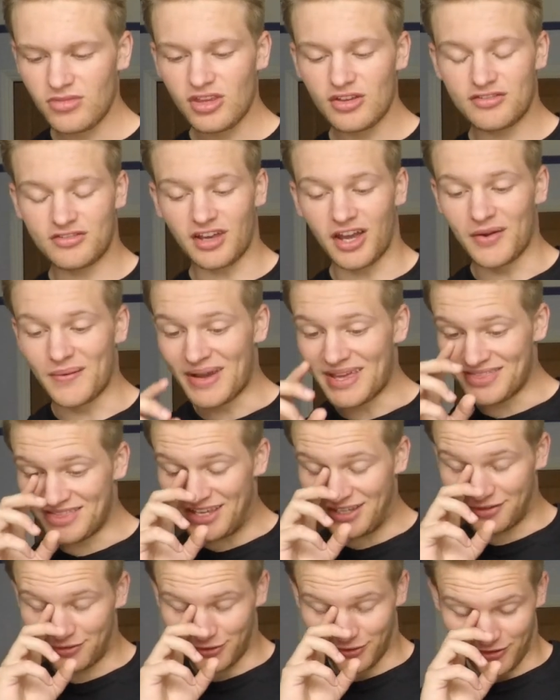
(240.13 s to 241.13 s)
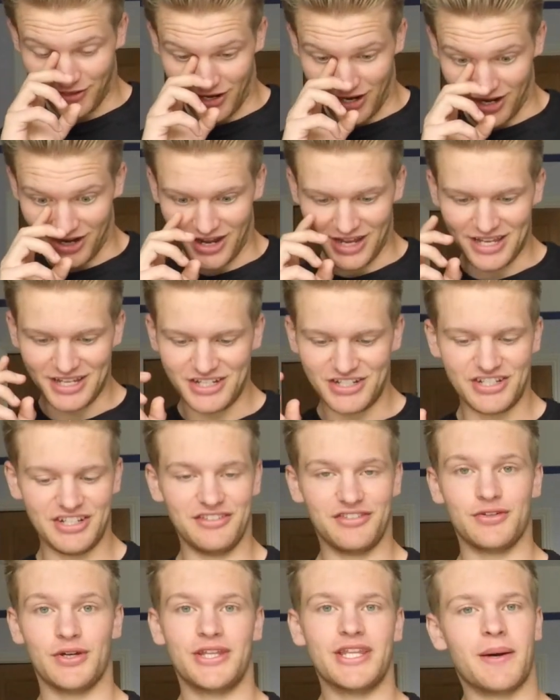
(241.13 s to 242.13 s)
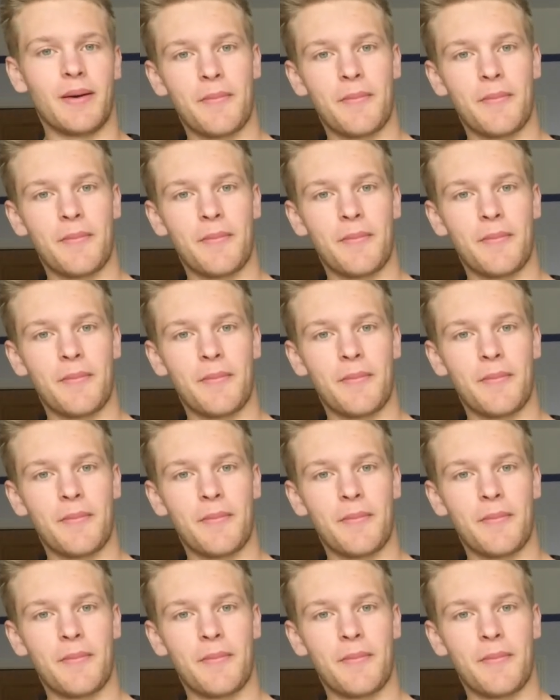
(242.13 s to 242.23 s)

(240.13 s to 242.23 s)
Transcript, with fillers: So in this story highlight, she's doing that.